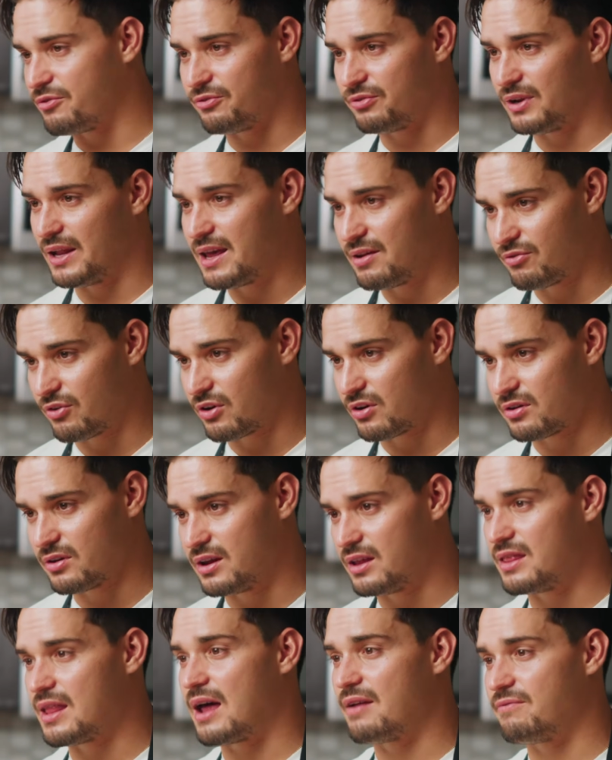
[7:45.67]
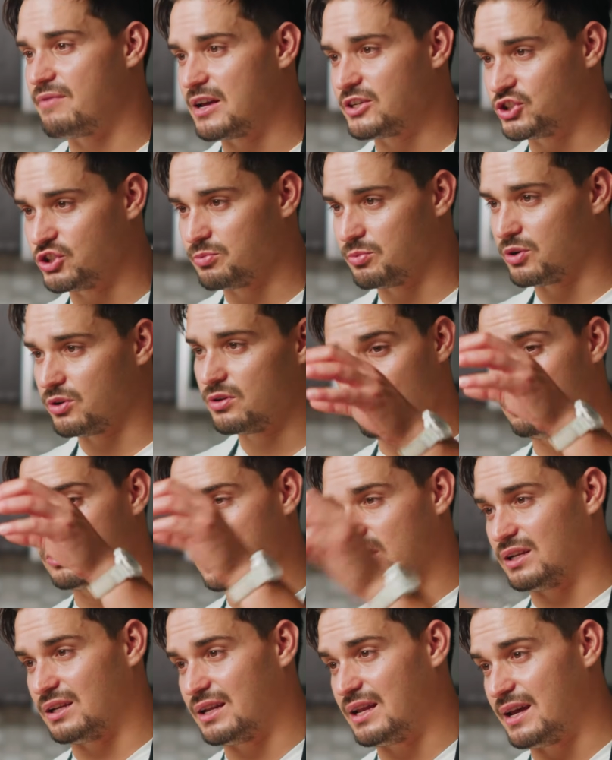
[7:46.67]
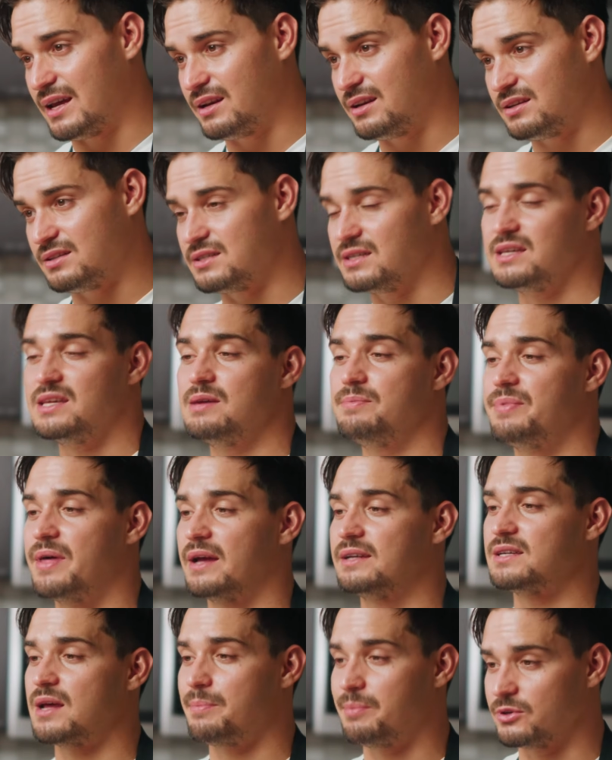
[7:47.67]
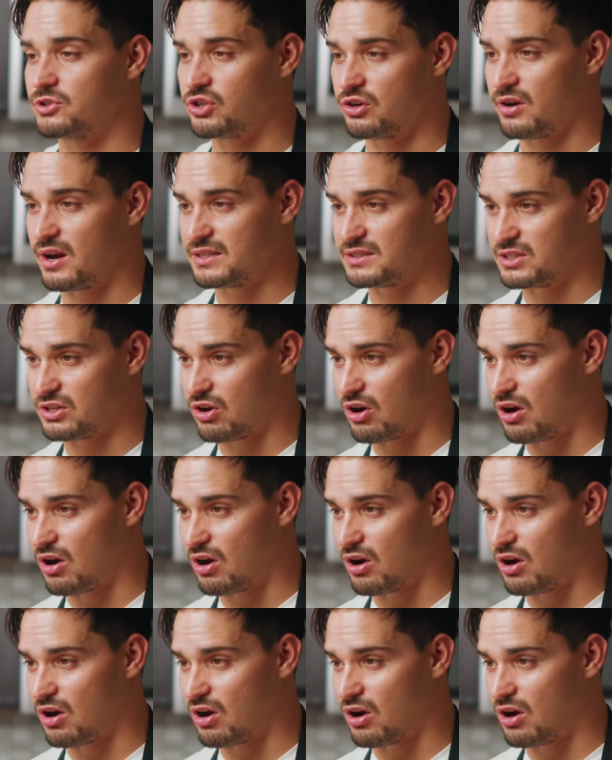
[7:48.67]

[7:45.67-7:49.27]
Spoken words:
flavor in that vegetable. Use a lid to keep that temperature nice and